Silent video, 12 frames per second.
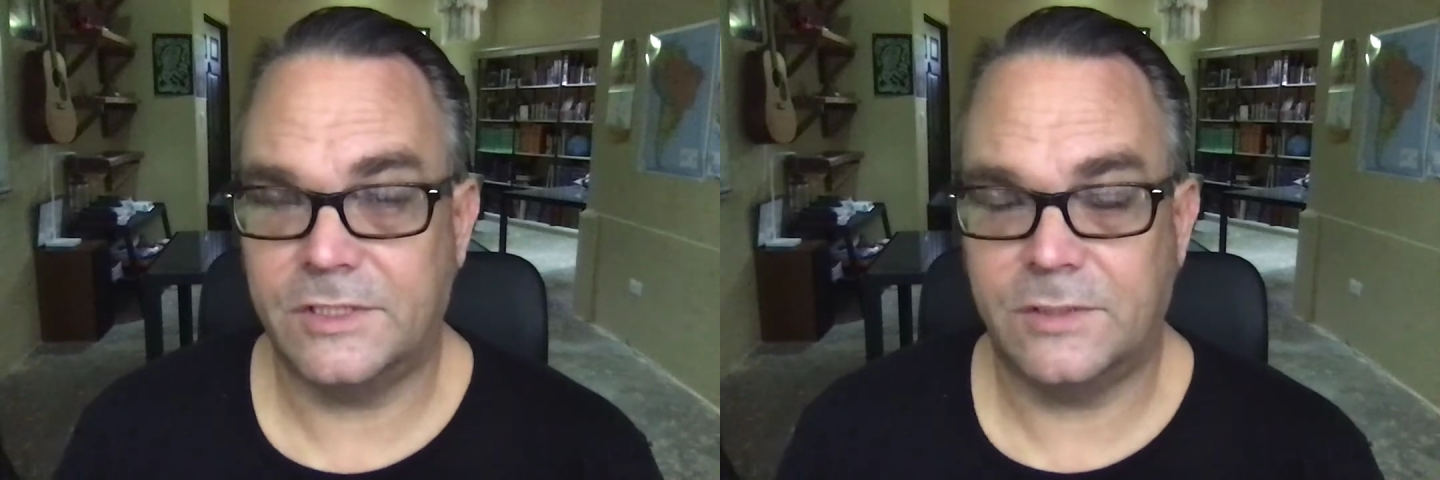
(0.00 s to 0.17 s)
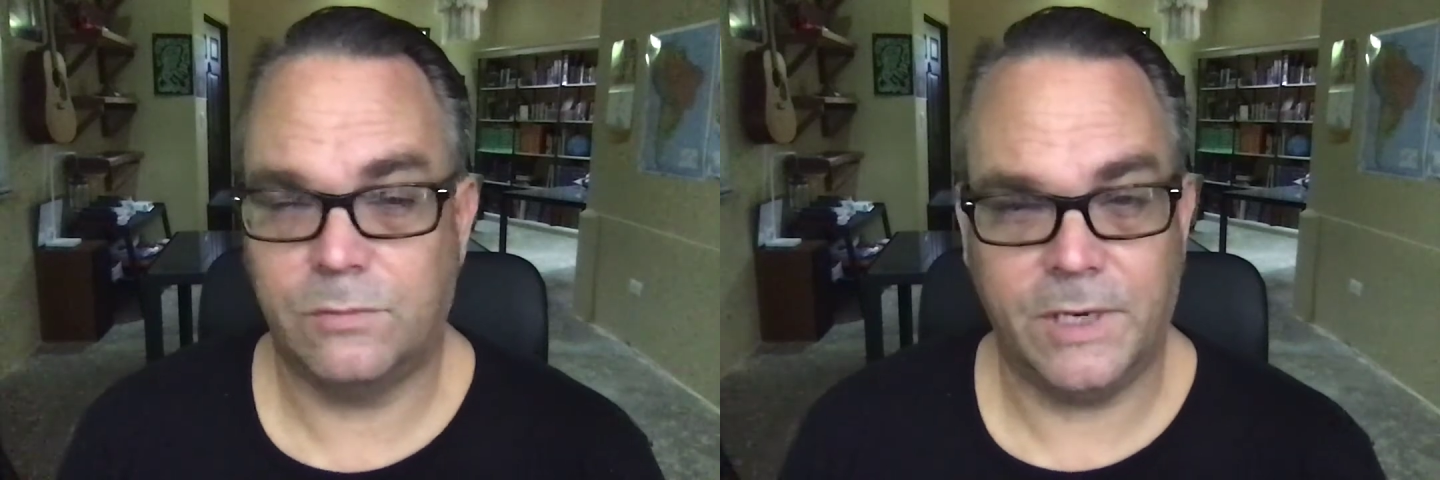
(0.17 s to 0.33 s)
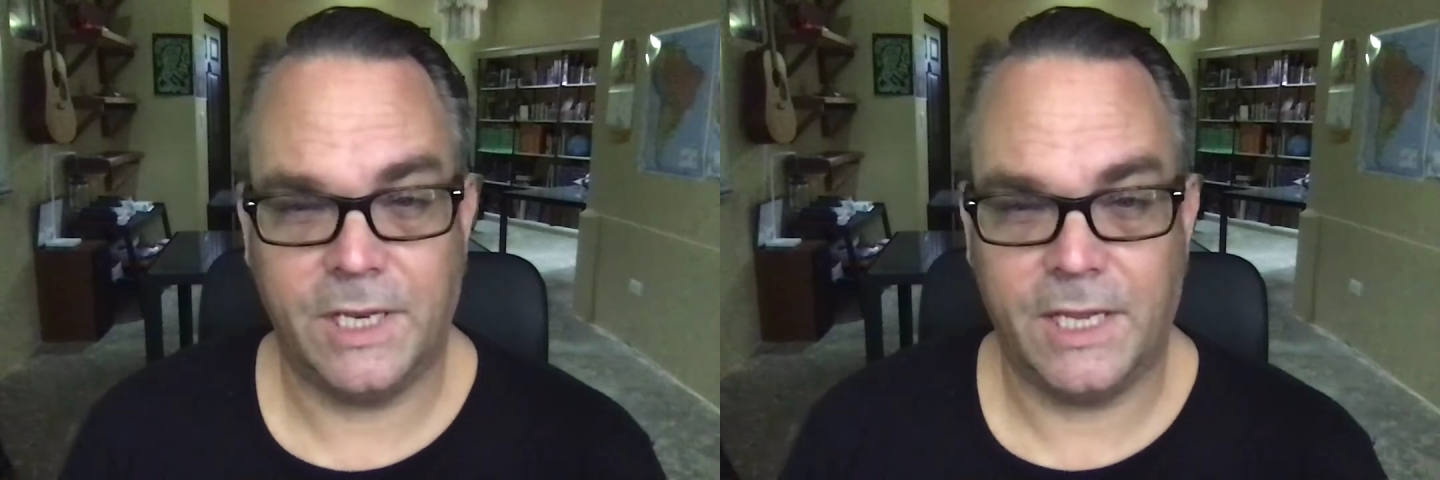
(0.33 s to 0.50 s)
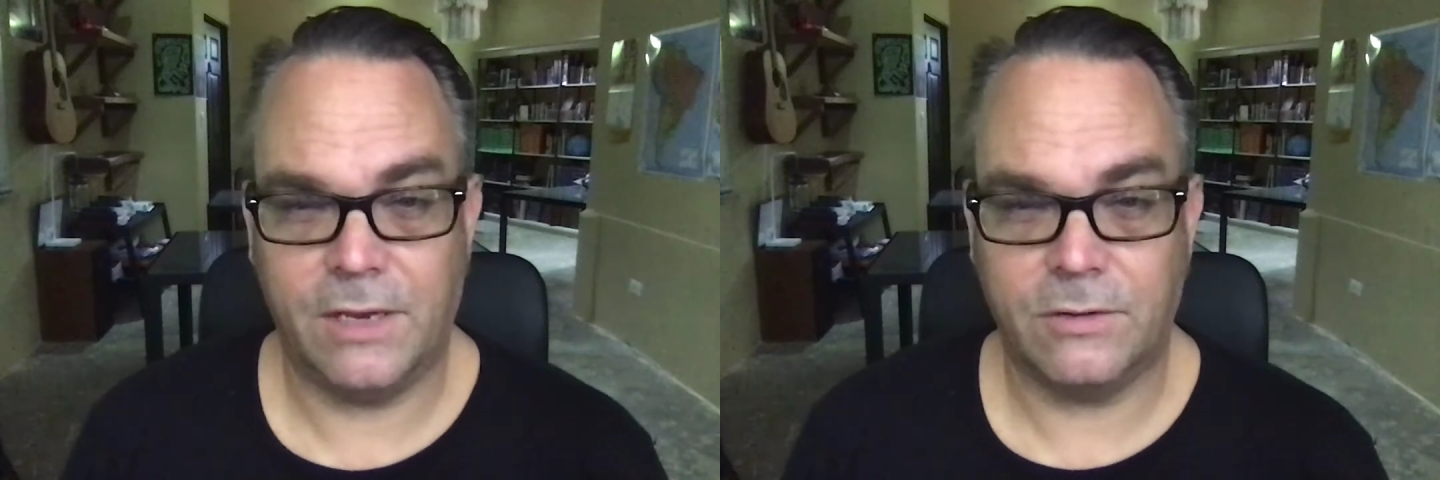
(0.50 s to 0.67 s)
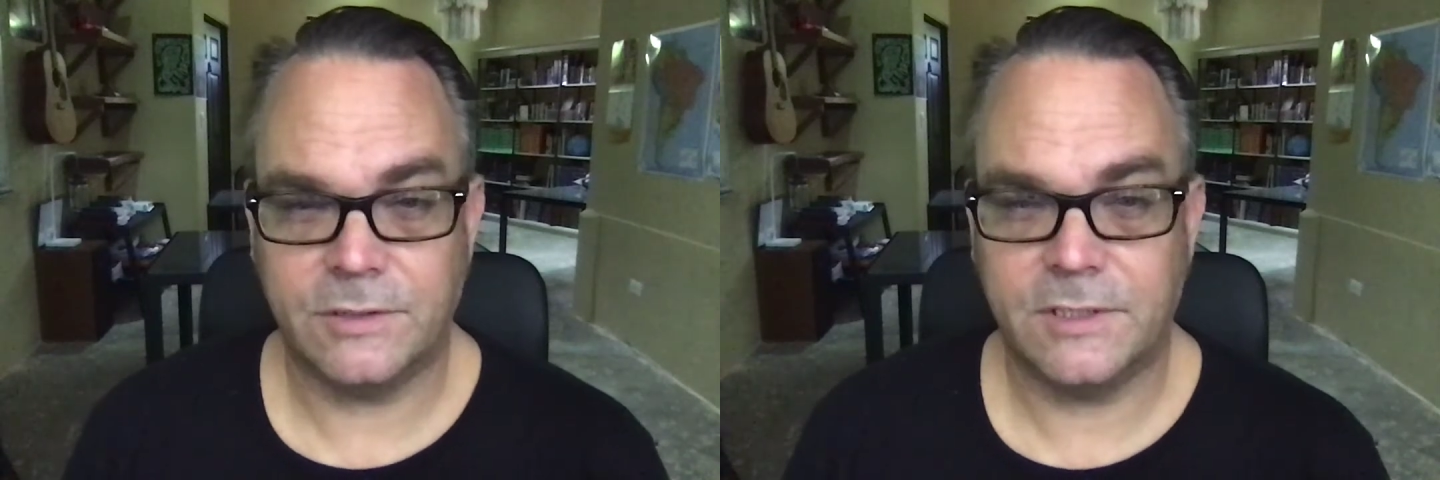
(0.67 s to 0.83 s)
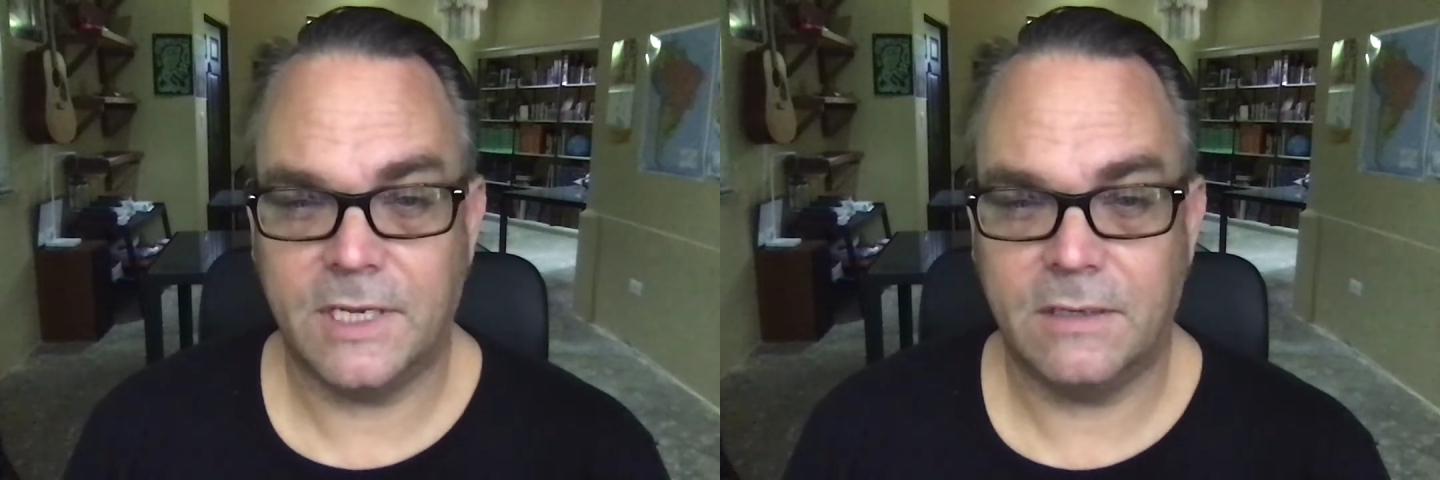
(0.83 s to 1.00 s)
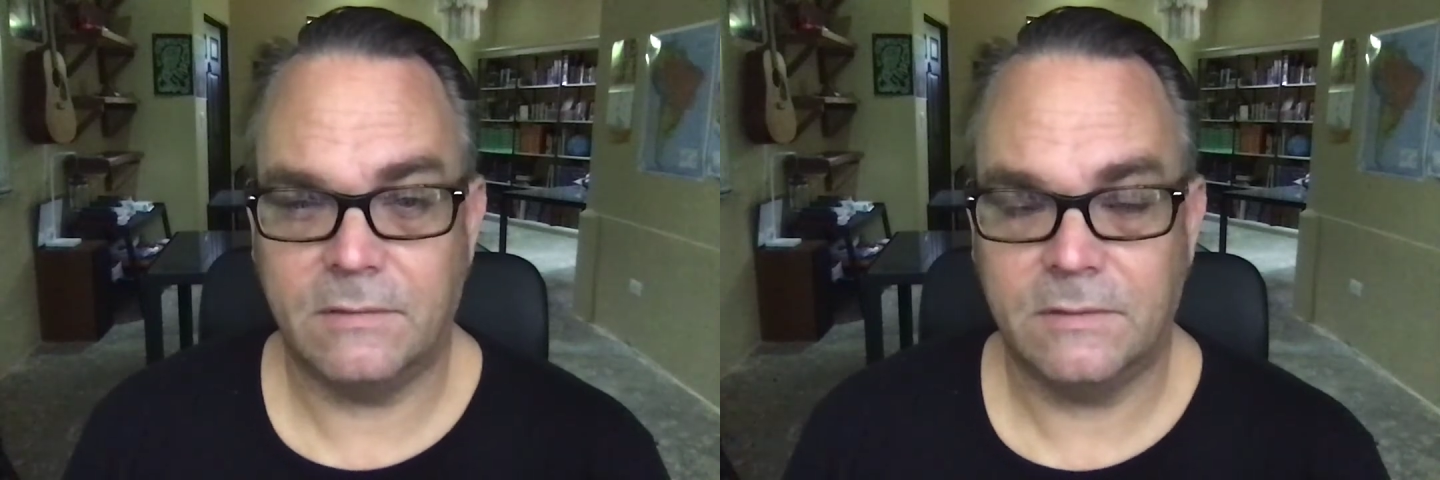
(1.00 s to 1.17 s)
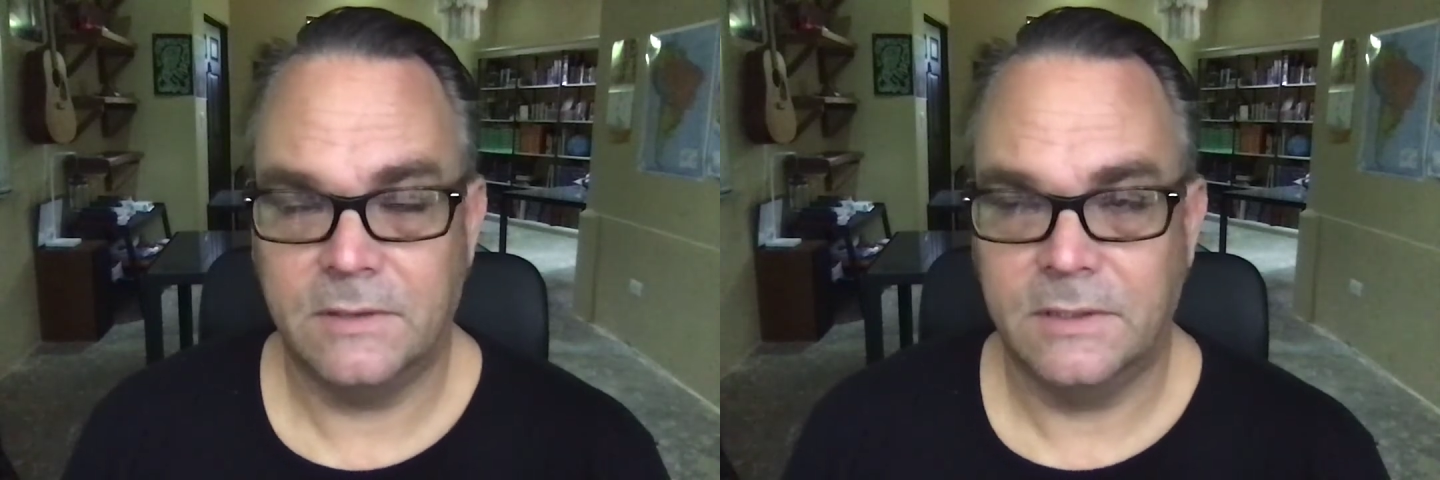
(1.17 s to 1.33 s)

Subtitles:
20 years now,